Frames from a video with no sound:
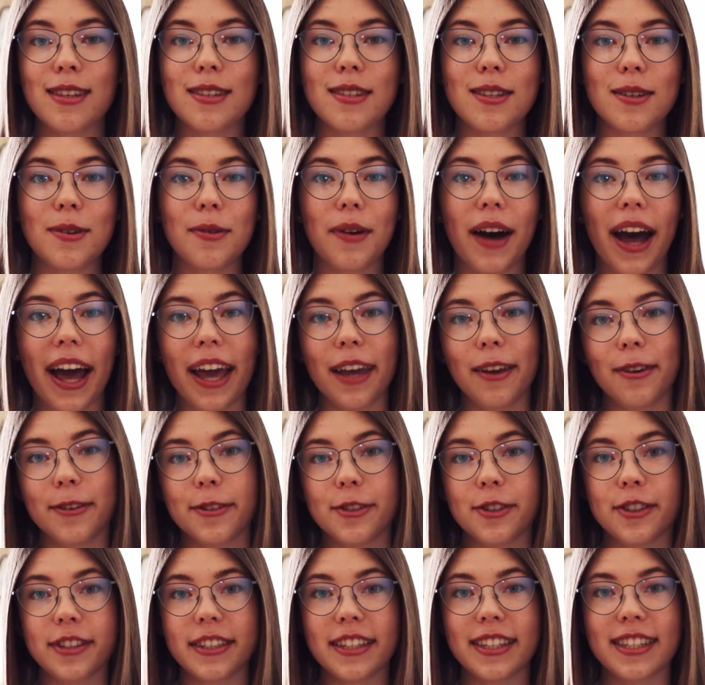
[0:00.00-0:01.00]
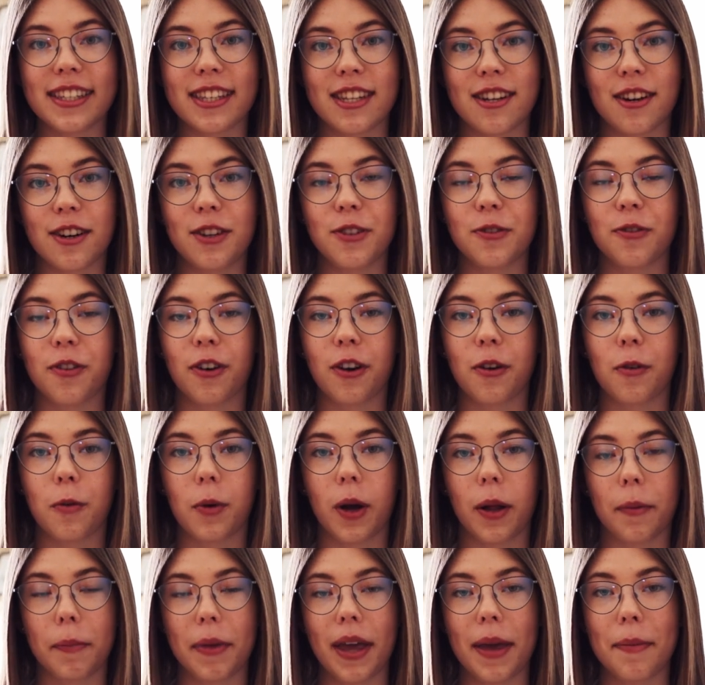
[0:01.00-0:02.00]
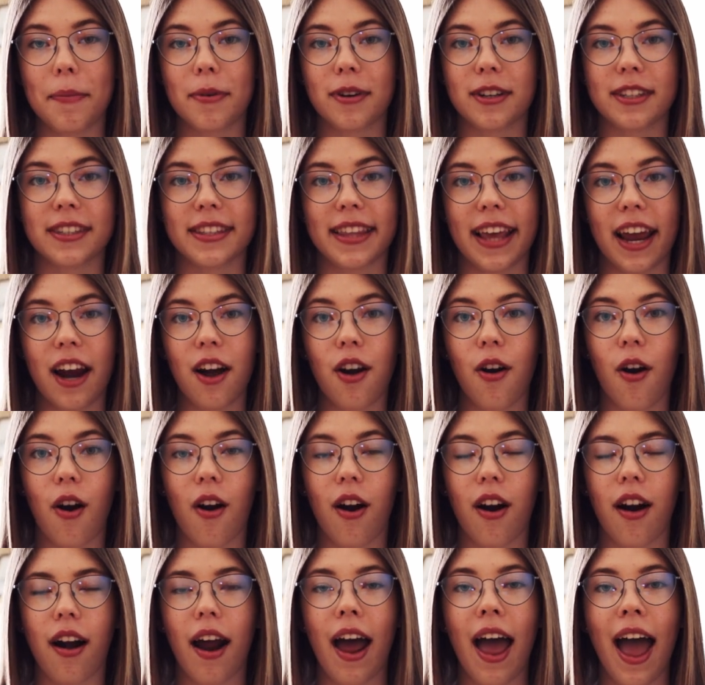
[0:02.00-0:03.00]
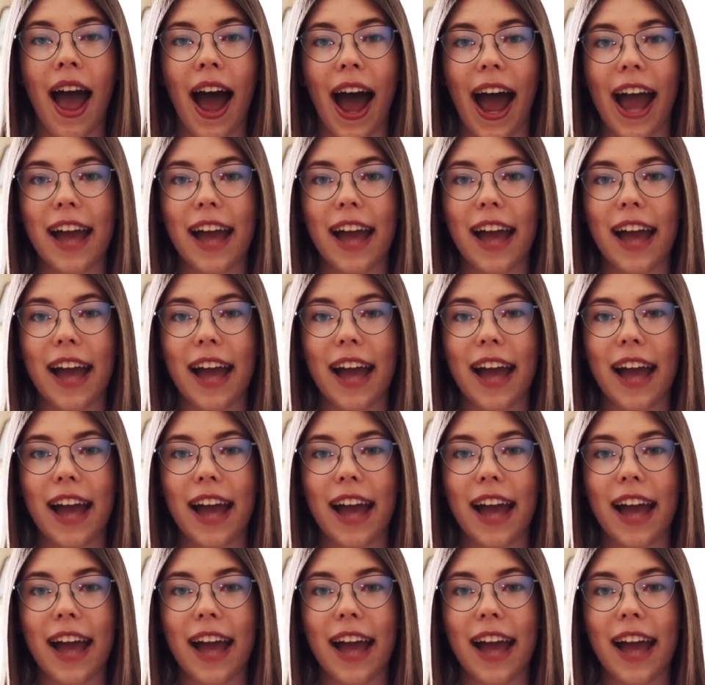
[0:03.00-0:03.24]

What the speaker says: So I usually search for wallpapers there or